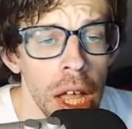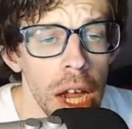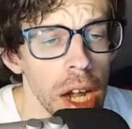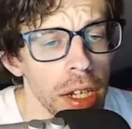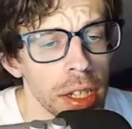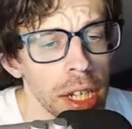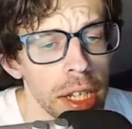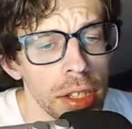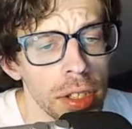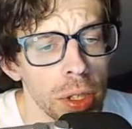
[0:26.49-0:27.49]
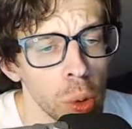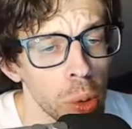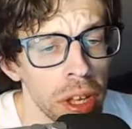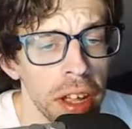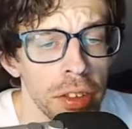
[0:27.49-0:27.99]
And on today's
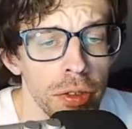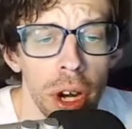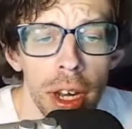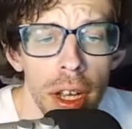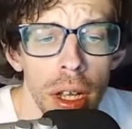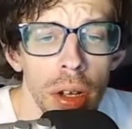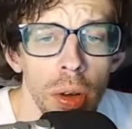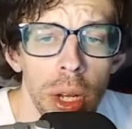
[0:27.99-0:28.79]
Cold Case Friday,